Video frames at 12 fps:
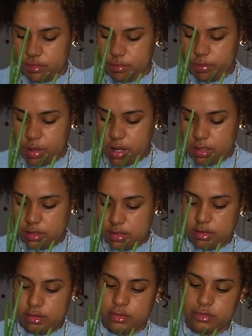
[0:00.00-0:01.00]
pot.
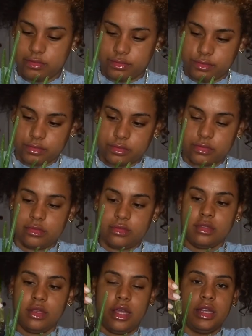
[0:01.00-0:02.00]

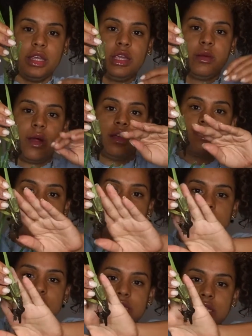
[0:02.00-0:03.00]
And here, as you
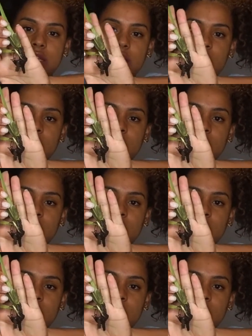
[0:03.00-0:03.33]
can see,